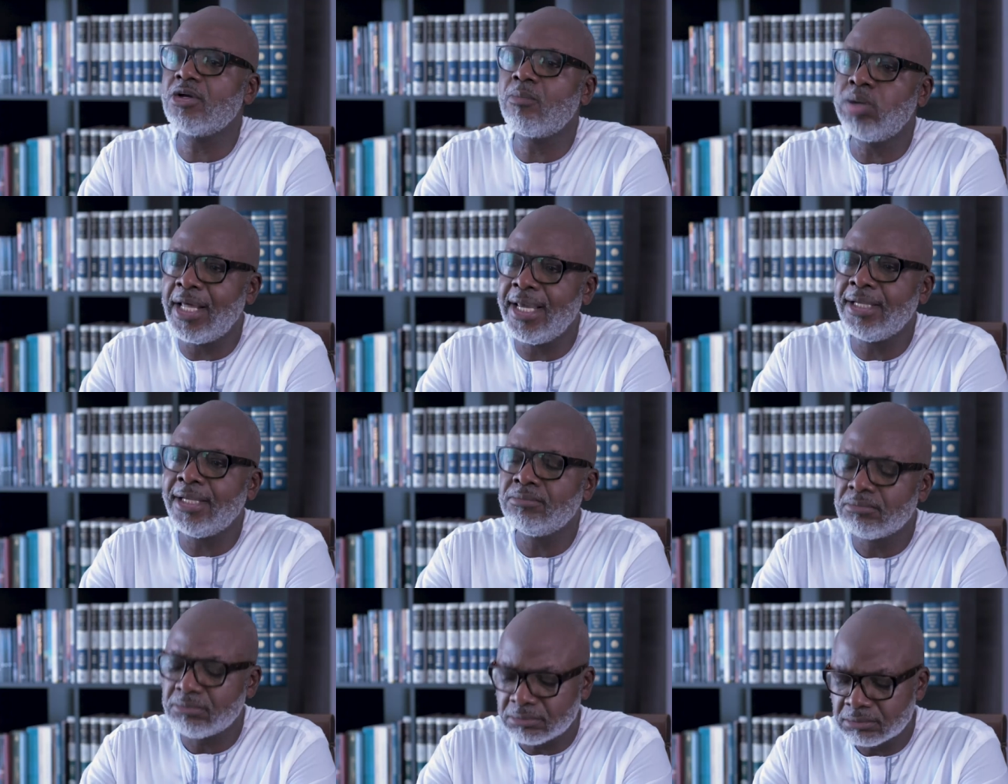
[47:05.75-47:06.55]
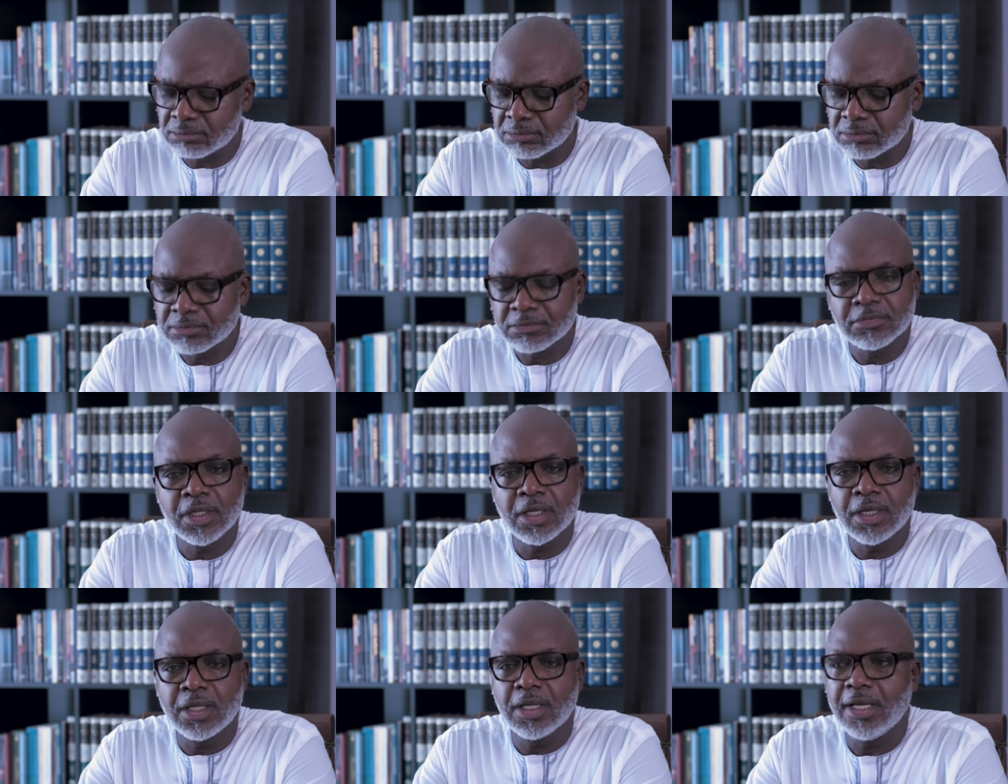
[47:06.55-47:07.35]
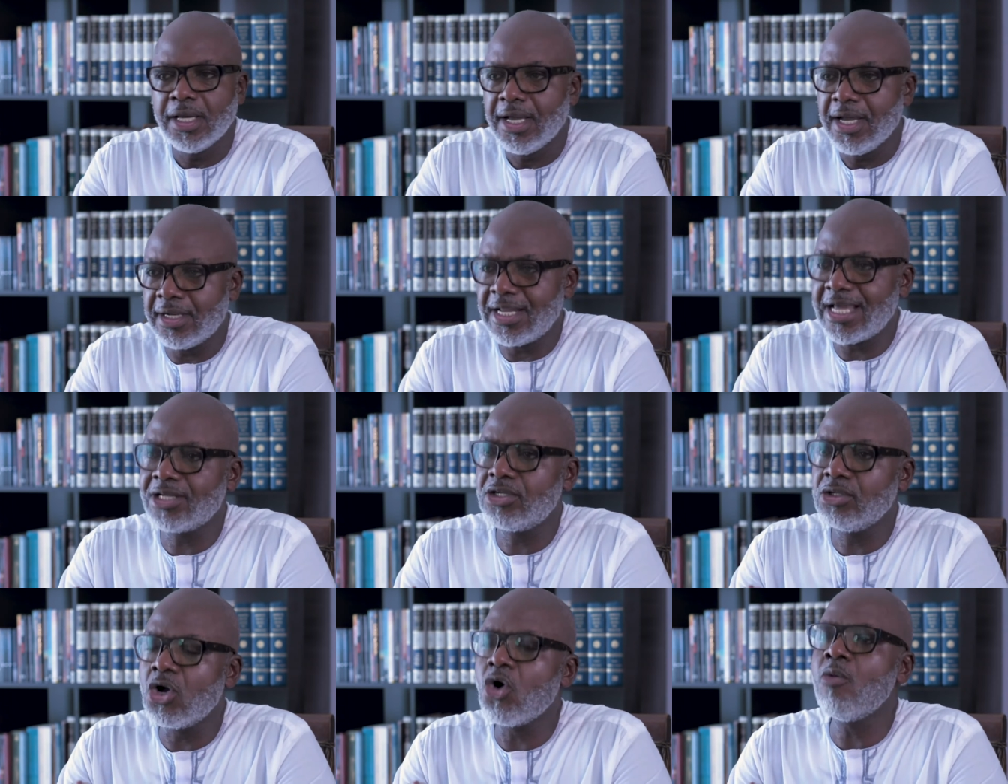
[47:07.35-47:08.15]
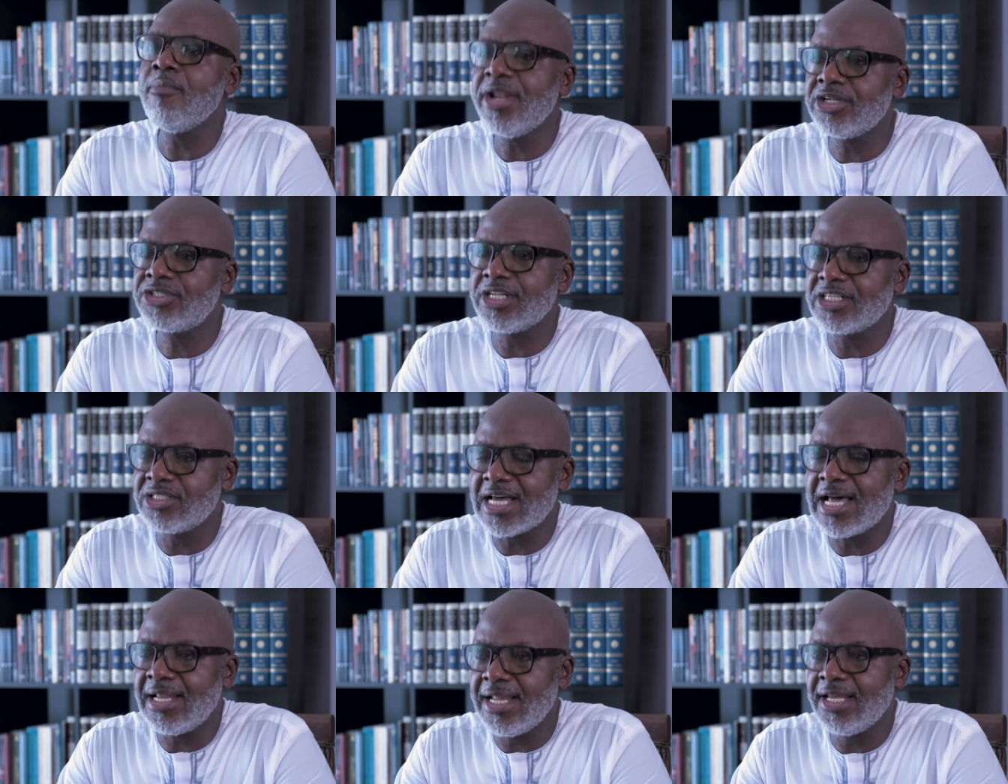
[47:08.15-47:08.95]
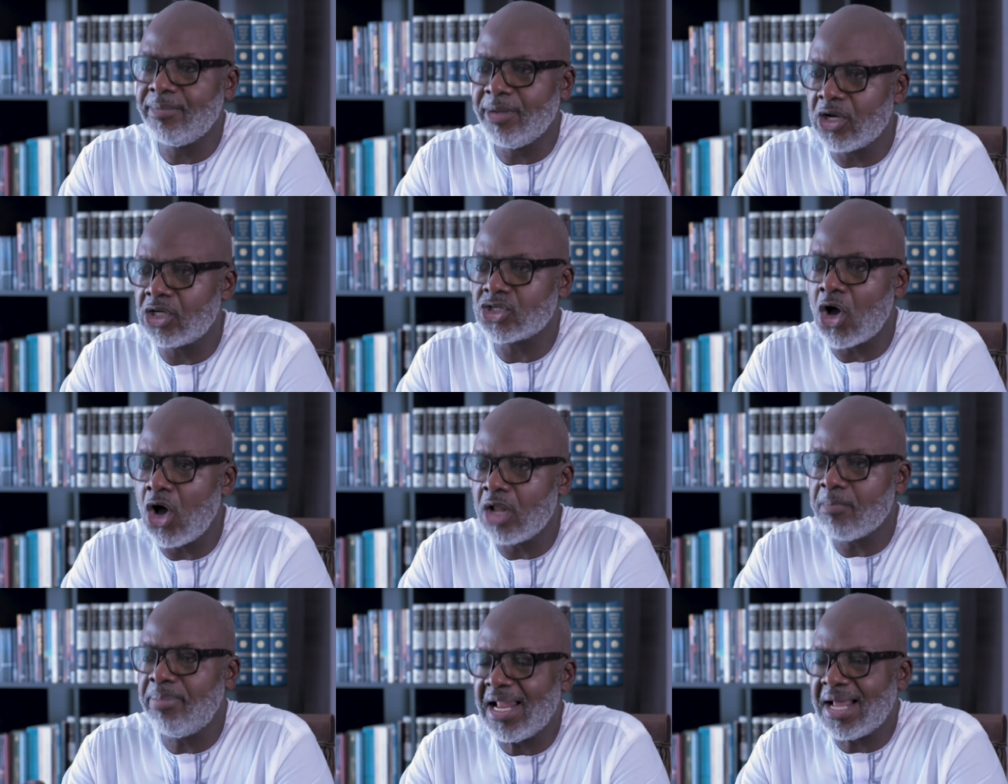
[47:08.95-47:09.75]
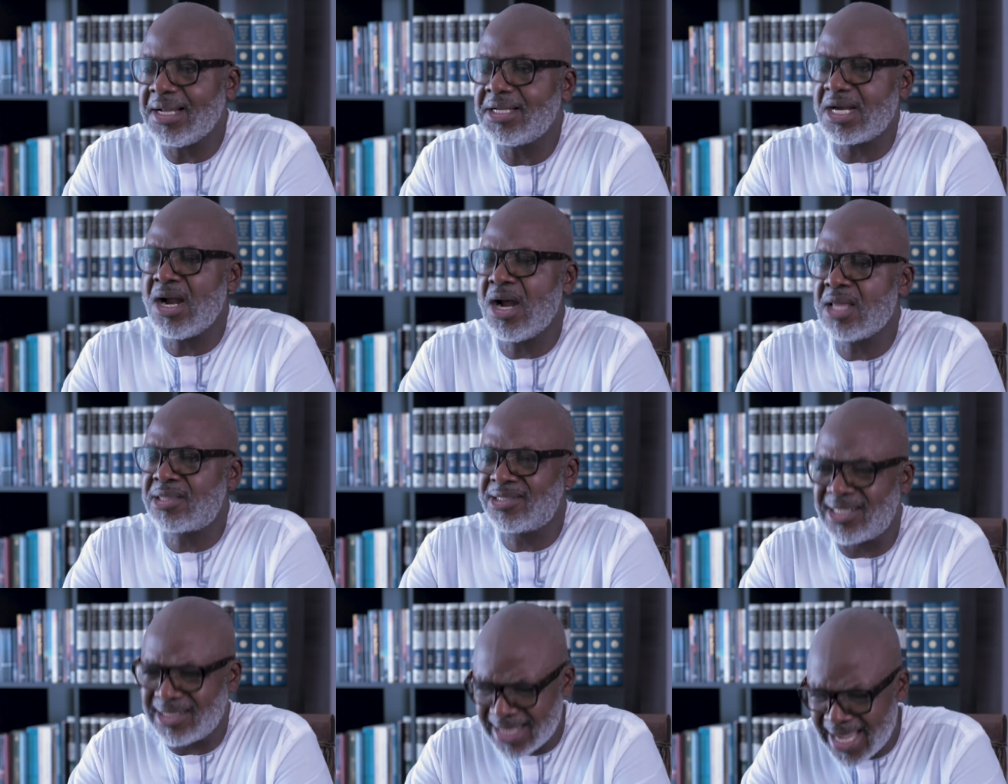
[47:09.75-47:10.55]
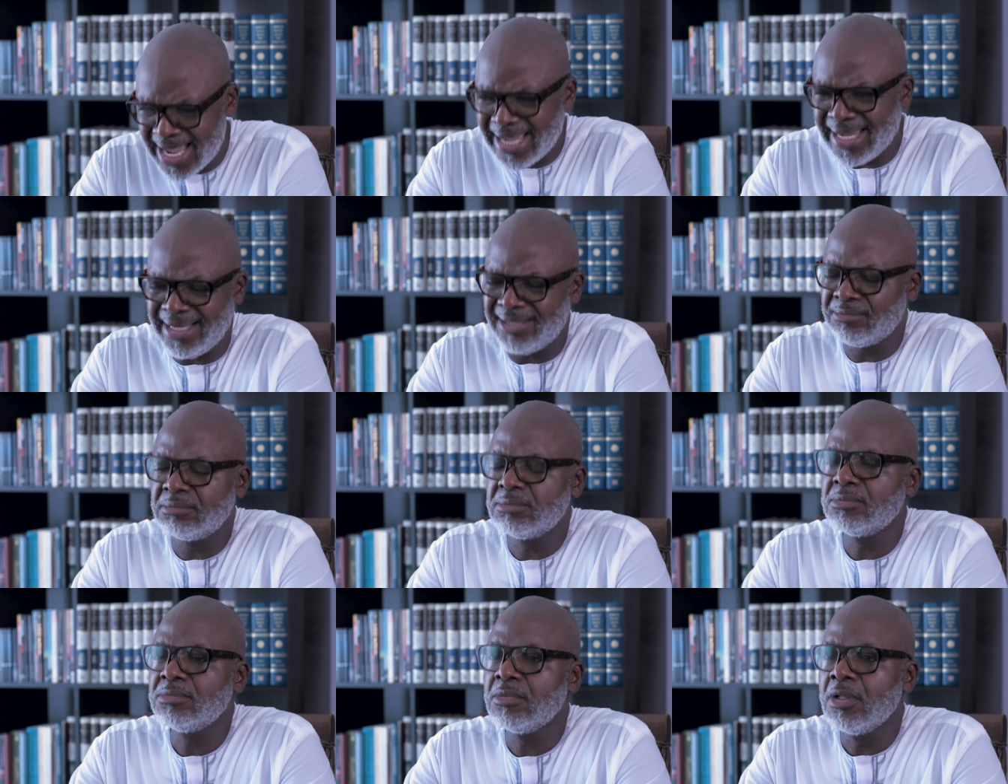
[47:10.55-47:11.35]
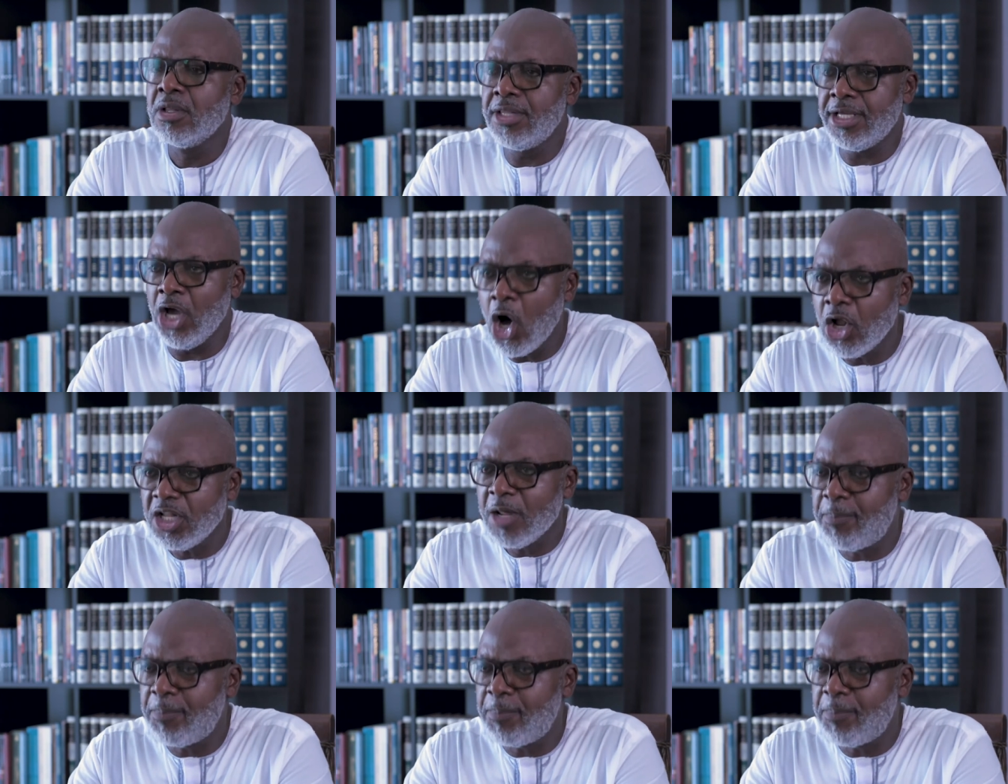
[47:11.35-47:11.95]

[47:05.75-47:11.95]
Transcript: your plane. I'd like you to go minister to that lady. Because on planet Earth today, the only